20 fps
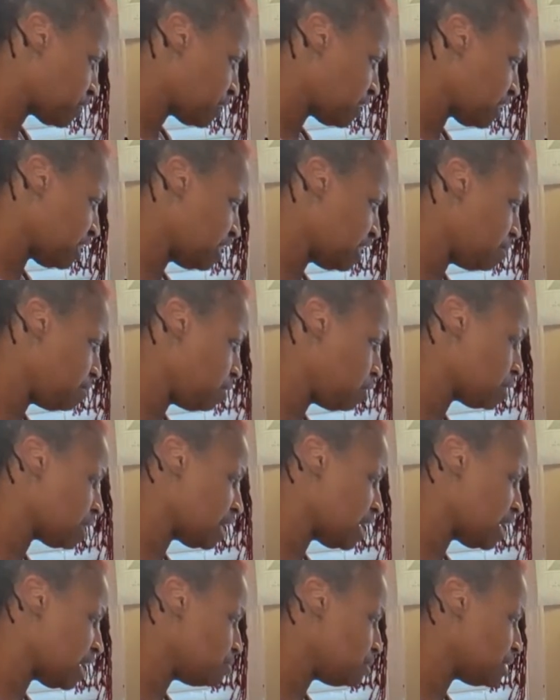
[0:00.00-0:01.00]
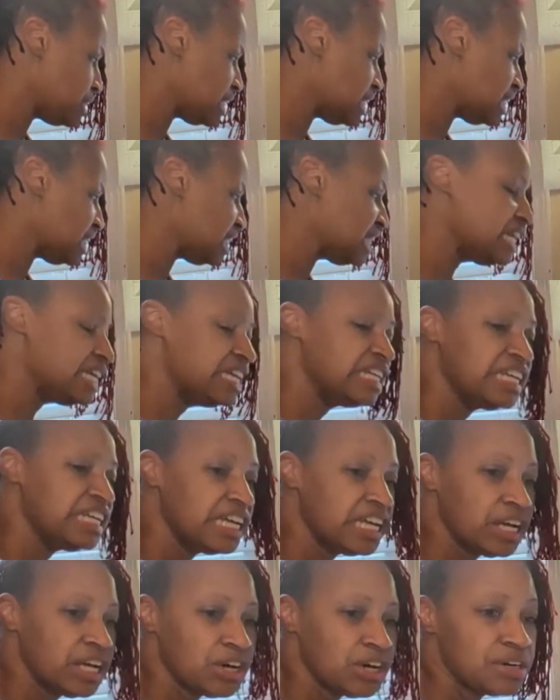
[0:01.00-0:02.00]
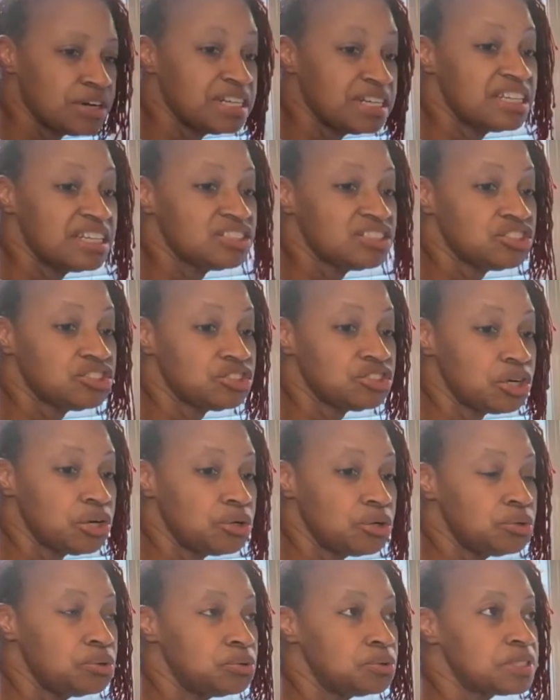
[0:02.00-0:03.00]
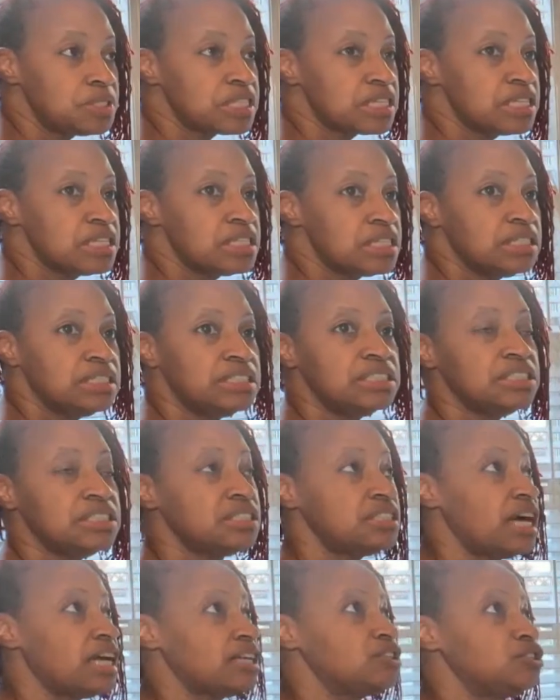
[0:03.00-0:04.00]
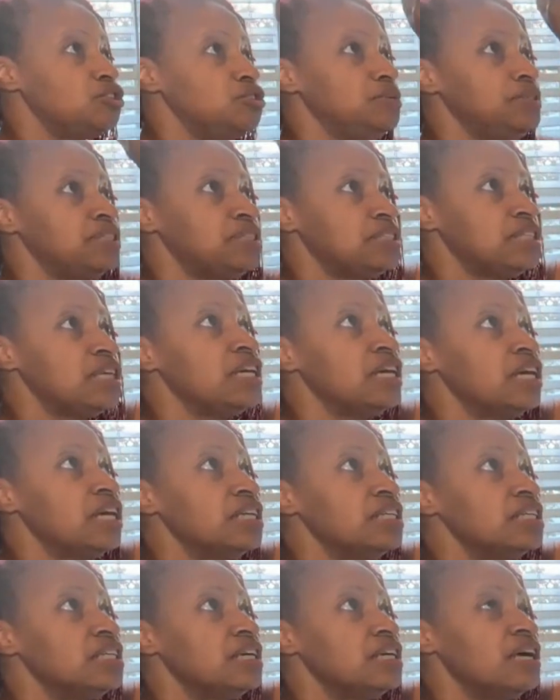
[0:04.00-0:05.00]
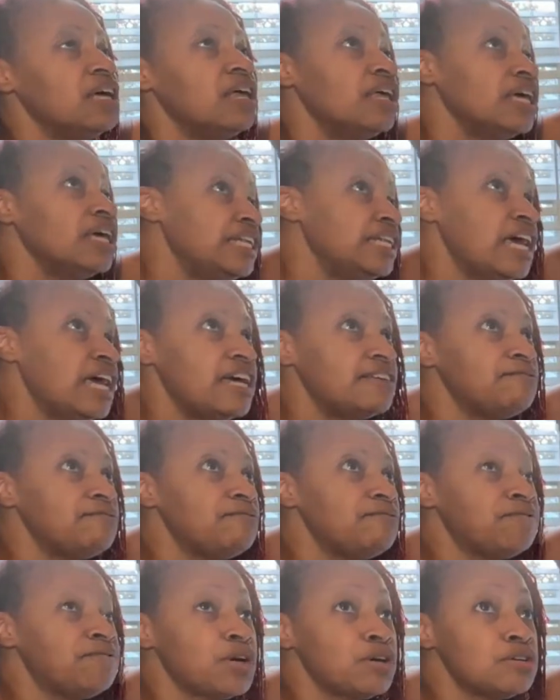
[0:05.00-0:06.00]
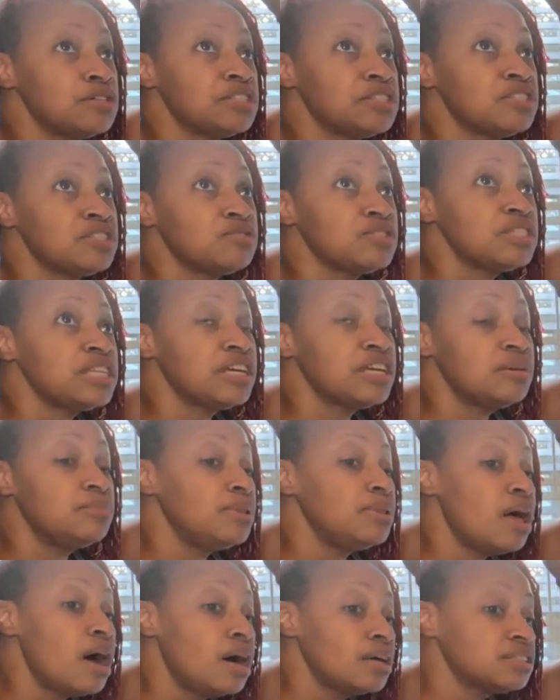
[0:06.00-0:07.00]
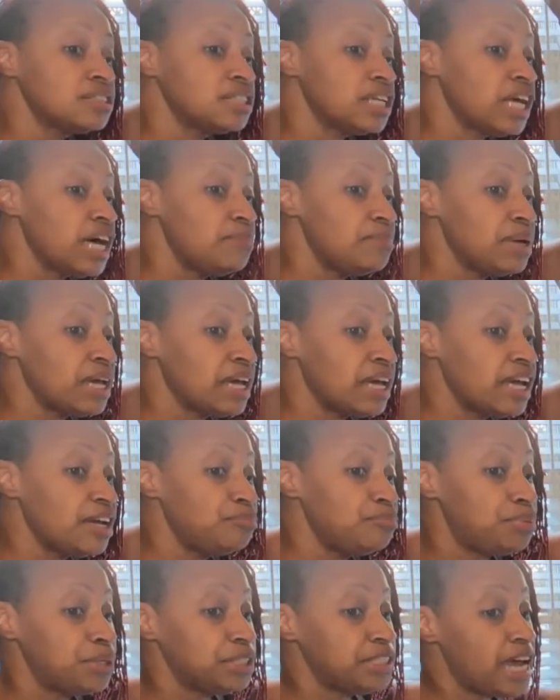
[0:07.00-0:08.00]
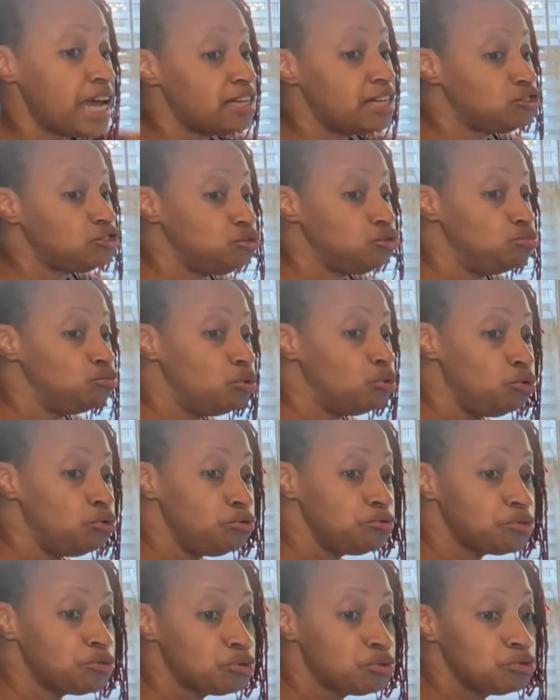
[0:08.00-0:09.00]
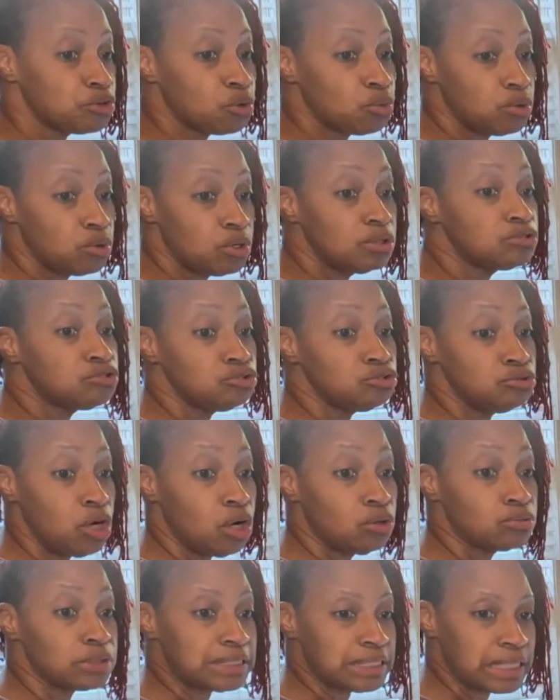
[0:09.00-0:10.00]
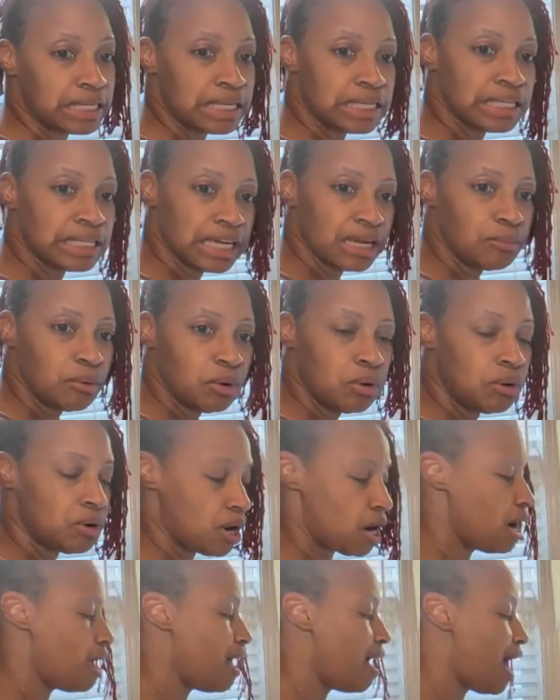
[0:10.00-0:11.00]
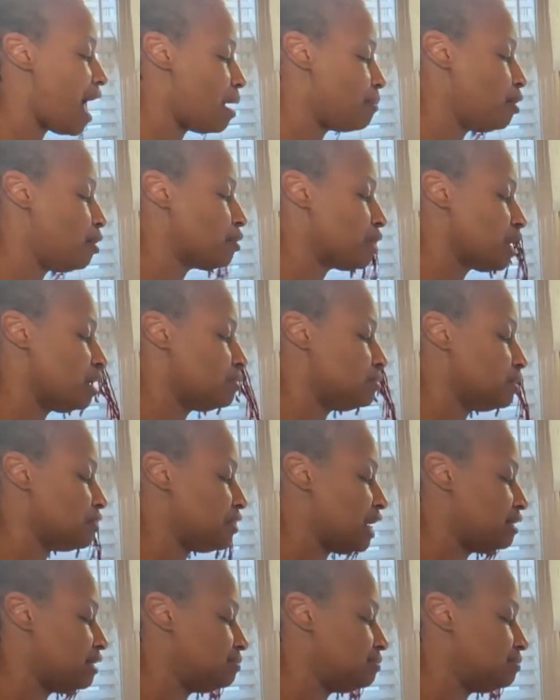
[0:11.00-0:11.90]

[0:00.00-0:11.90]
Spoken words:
And I'm okay with any error that shows that you see it in that first set of blocks that I made, but as you move through the quilt, you don't see it anymore. I'm okay with that.